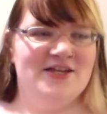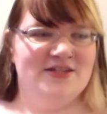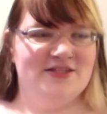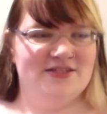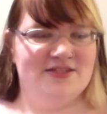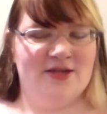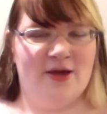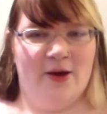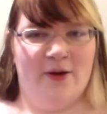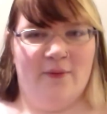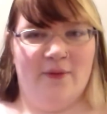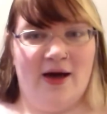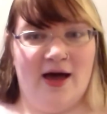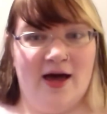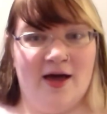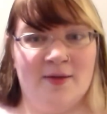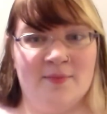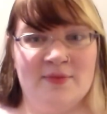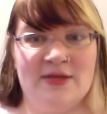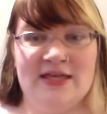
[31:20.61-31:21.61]
So
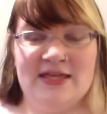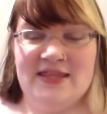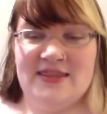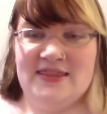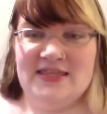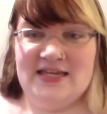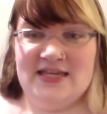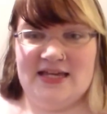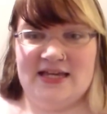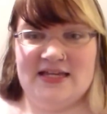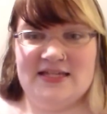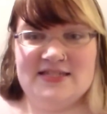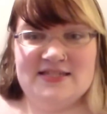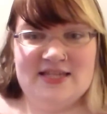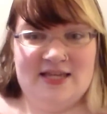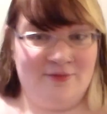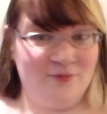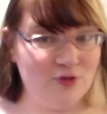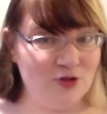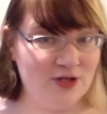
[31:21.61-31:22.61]
um, the
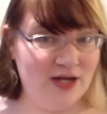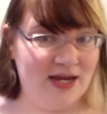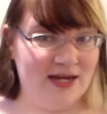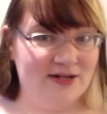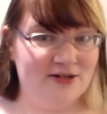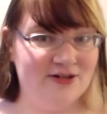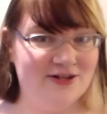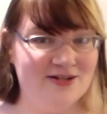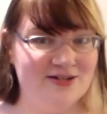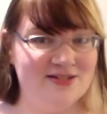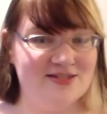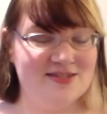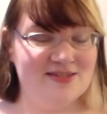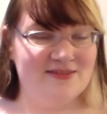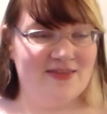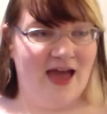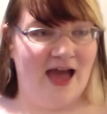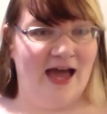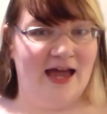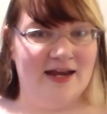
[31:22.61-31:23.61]
same creators
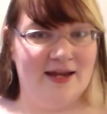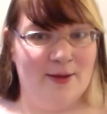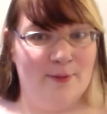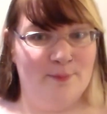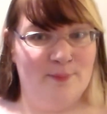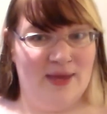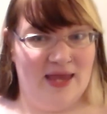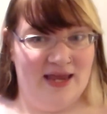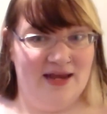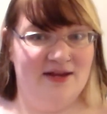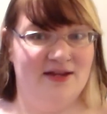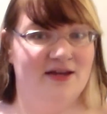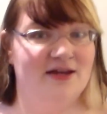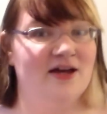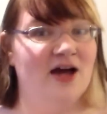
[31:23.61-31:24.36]
that made